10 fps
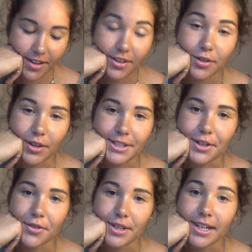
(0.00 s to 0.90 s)
You guys
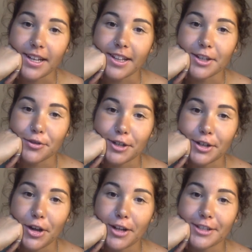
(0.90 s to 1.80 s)
know that I like to read a
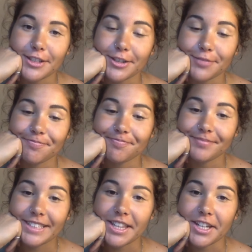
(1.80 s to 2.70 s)
lot, so
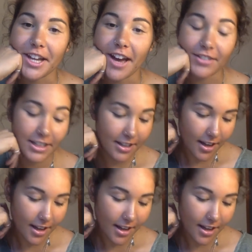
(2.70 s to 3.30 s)
there you have it.